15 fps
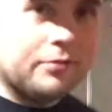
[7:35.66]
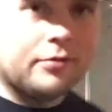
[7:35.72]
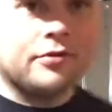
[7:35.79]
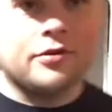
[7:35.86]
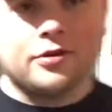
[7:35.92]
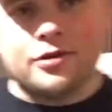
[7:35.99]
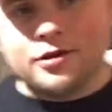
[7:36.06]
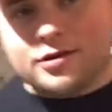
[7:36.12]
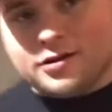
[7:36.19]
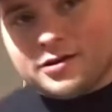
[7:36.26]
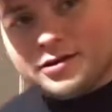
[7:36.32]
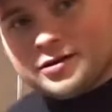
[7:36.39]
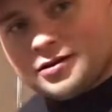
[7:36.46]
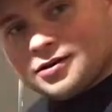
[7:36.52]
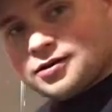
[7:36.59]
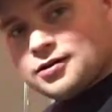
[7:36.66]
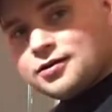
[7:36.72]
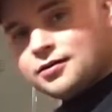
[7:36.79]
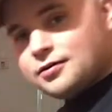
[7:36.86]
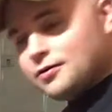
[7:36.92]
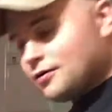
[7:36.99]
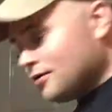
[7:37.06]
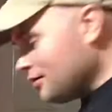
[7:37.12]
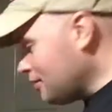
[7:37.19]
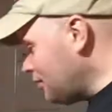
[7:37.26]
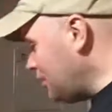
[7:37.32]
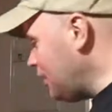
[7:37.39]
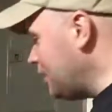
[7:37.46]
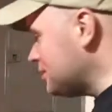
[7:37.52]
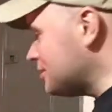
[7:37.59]
the
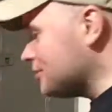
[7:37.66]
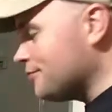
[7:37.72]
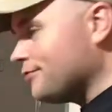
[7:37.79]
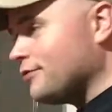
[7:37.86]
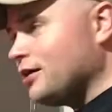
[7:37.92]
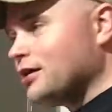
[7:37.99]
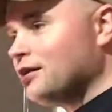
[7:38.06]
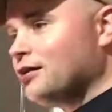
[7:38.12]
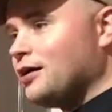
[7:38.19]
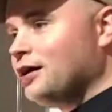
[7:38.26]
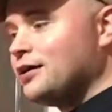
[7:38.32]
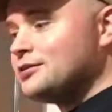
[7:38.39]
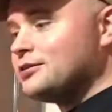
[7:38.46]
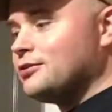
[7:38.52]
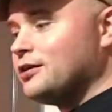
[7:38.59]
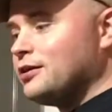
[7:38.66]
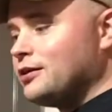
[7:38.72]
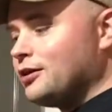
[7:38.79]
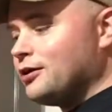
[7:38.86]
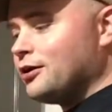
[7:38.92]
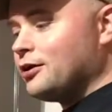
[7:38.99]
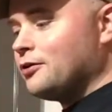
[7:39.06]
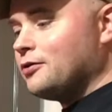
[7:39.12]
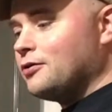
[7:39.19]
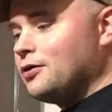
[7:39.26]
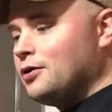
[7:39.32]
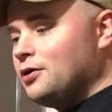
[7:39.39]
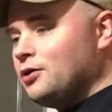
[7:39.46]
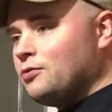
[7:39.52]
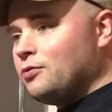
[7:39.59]
classic Freddy lines are in here. And
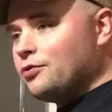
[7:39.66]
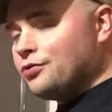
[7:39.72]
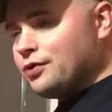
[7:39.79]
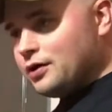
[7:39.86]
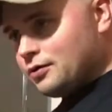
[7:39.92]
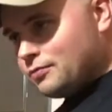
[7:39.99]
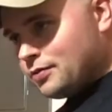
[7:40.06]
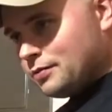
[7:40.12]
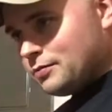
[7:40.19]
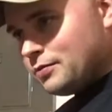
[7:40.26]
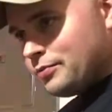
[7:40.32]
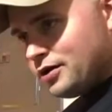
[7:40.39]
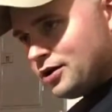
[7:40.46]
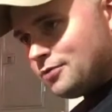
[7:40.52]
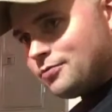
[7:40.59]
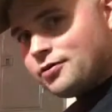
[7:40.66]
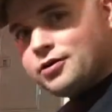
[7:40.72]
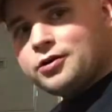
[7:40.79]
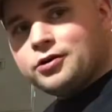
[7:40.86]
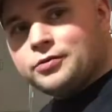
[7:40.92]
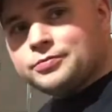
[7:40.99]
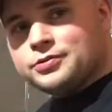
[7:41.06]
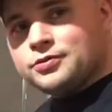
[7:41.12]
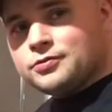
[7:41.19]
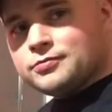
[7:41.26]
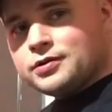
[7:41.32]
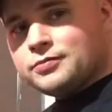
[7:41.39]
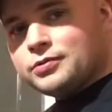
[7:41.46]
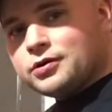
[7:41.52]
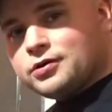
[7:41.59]
one thing that my buddy brought up to me,
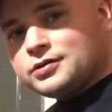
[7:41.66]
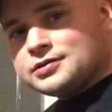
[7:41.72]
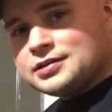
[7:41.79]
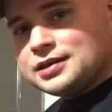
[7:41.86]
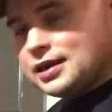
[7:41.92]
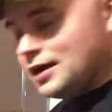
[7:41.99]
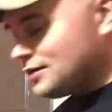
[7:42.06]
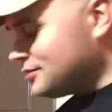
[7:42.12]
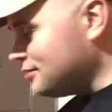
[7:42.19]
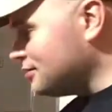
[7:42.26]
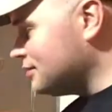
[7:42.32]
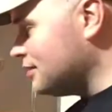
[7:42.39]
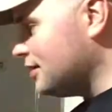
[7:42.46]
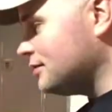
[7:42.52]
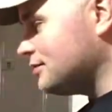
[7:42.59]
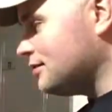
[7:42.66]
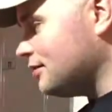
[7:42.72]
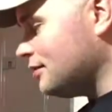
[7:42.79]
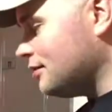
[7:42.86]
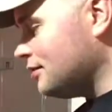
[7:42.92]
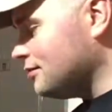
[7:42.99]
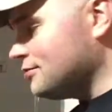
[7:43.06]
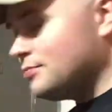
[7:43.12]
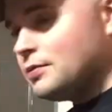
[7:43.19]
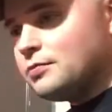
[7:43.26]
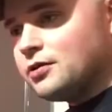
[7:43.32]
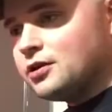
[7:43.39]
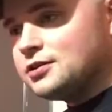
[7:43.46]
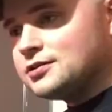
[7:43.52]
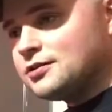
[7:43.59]
because he actually says it in this, my
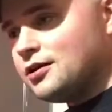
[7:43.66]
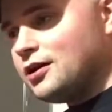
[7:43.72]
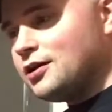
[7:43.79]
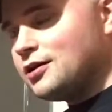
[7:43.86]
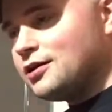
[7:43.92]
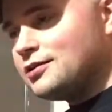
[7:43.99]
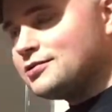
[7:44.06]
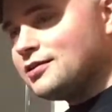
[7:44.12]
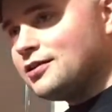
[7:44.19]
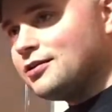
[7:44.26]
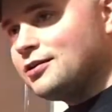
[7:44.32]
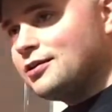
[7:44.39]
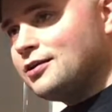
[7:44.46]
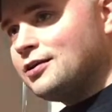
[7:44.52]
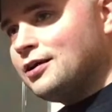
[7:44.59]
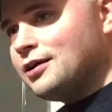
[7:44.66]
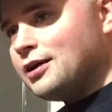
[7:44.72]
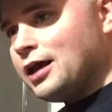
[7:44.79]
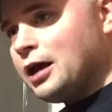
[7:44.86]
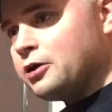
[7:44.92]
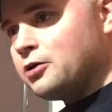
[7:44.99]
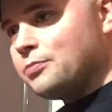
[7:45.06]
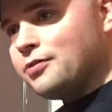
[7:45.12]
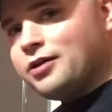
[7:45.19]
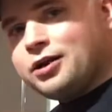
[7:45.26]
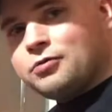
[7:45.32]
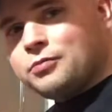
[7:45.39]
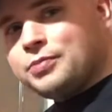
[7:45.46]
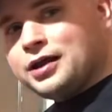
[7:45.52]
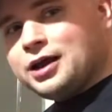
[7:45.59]
buddy Scotty, he said, now you're playing with
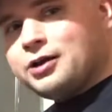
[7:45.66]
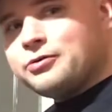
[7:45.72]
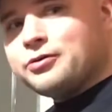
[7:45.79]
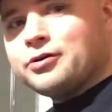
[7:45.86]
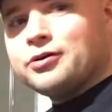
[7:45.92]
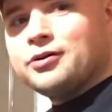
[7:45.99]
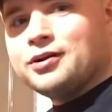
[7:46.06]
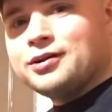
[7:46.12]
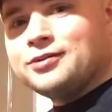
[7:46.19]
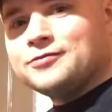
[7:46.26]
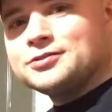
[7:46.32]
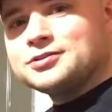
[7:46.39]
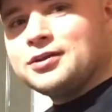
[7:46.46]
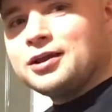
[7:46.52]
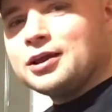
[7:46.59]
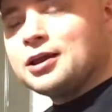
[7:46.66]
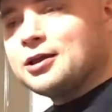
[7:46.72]
power. And he was like,